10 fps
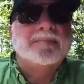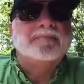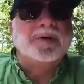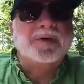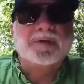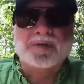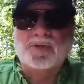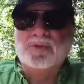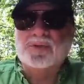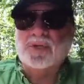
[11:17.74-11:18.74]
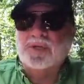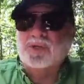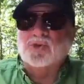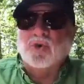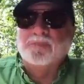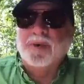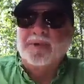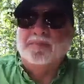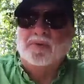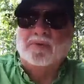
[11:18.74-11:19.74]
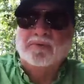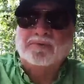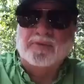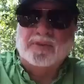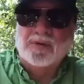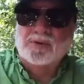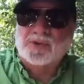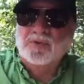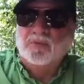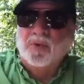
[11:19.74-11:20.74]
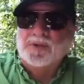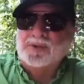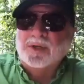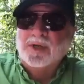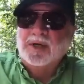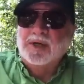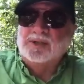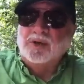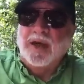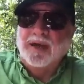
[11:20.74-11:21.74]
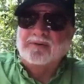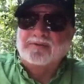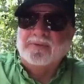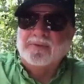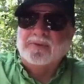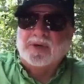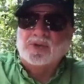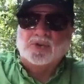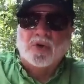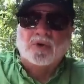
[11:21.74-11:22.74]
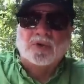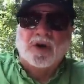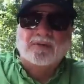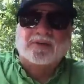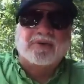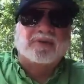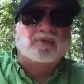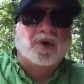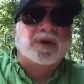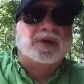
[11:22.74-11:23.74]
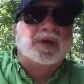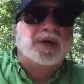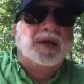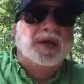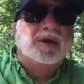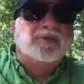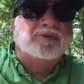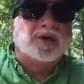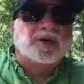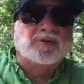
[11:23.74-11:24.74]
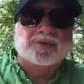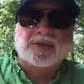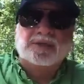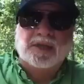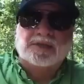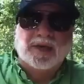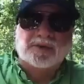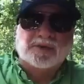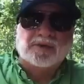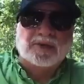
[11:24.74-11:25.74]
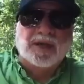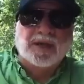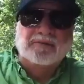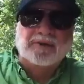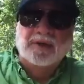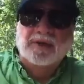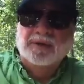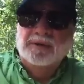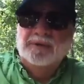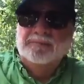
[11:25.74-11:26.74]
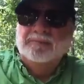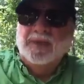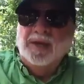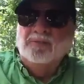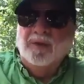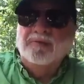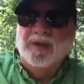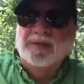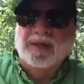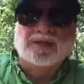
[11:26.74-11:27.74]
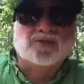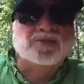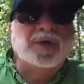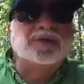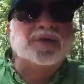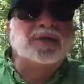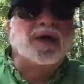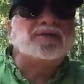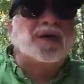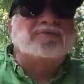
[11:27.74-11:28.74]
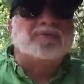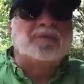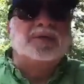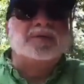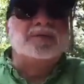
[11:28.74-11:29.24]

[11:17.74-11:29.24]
But it is used to control people for those who want to have control over everyone and over increasing details of our life. And we've had that trend in our government,